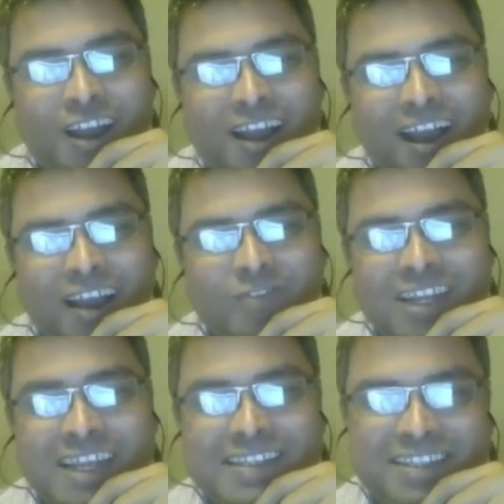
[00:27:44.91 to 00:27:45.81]
I will
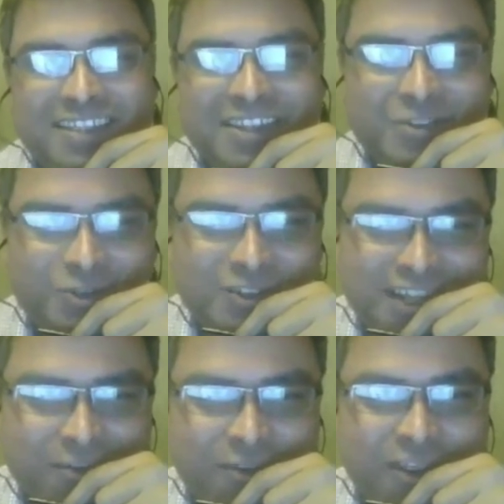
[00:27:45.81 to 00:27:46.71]
hesitate to
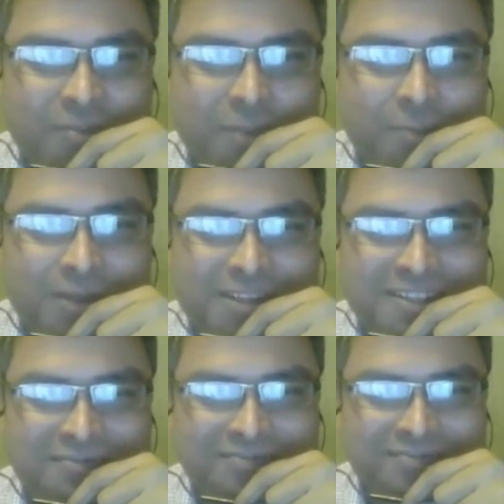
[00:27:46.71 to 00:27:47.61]
share with the members.
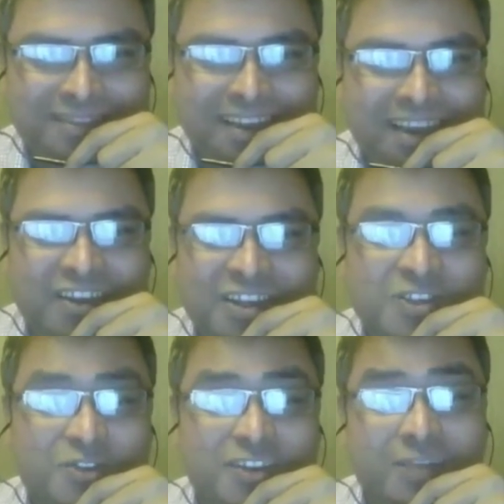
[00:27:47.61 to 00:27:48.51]
It
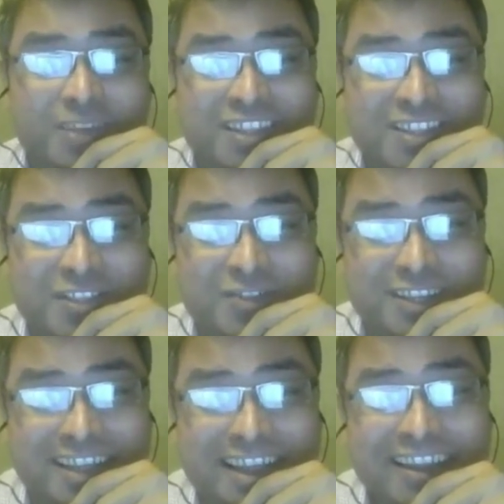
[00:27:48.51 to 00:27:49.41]
should not be the situation.
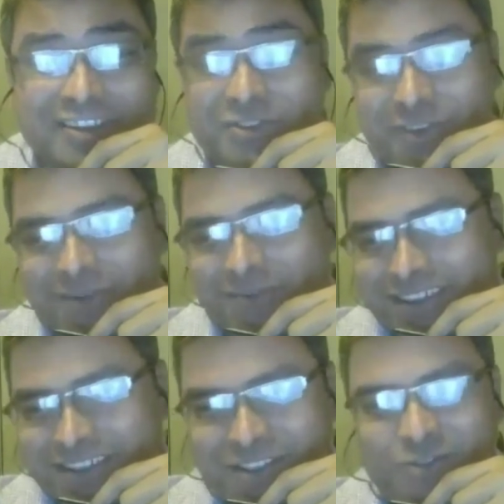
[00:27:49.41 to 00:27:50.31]
It should not be the
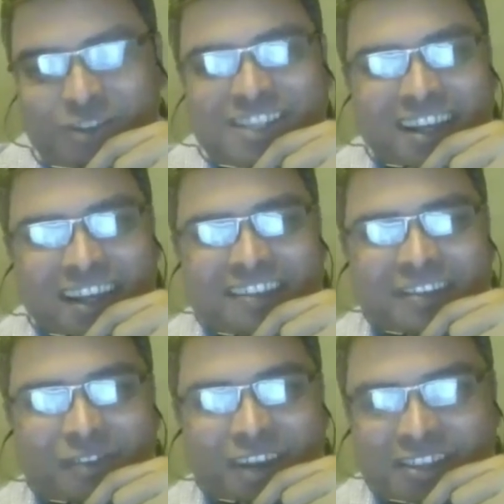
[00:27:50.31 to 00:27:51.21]
situation like that.
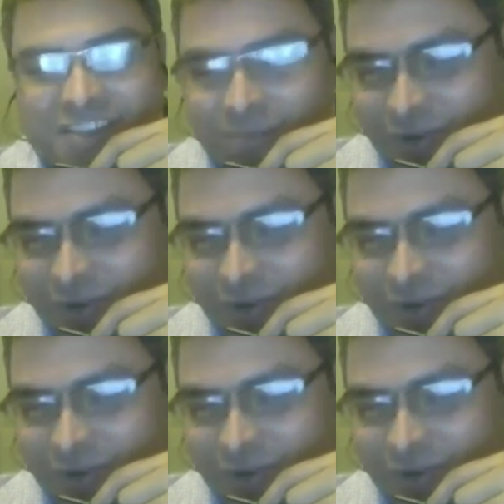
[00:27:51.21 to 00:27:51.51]
For example,